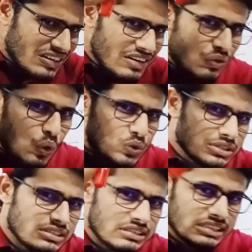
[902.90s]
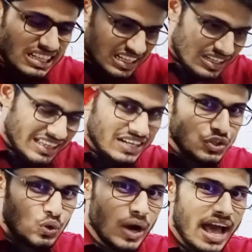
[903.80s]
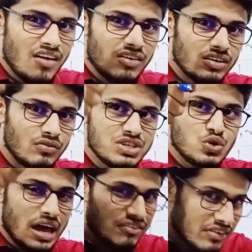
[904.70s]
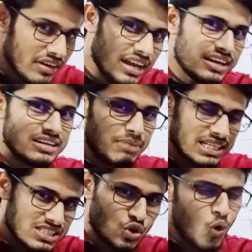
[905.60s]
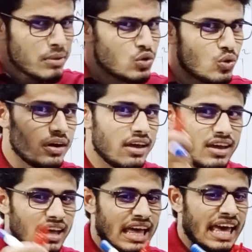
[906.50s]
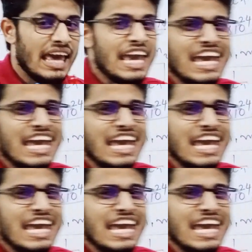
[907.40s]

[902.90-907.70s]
that you have, which you have created by just combing your hair, is enough